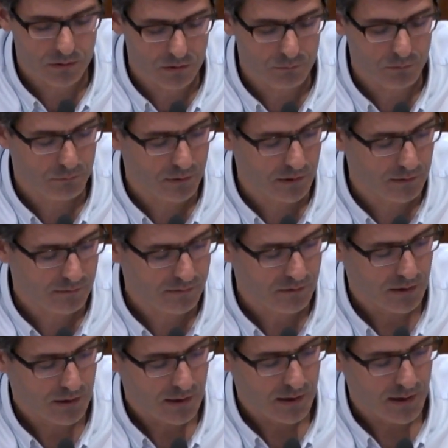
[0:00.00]
human beings
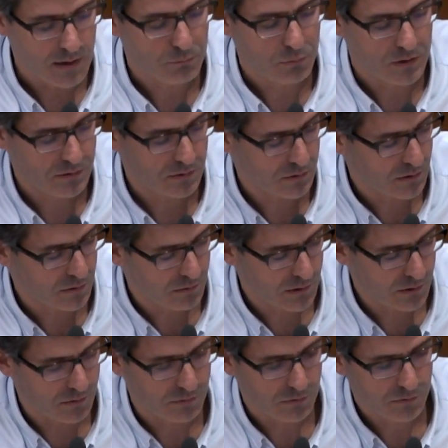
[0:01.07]
and present
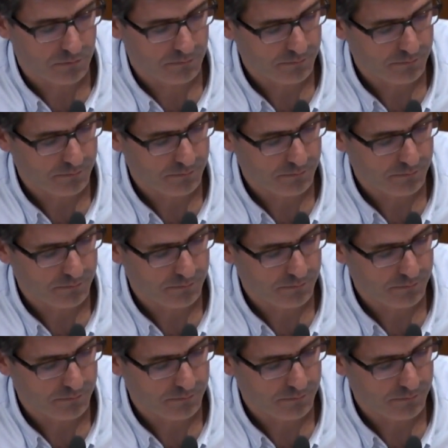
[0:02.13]
generations.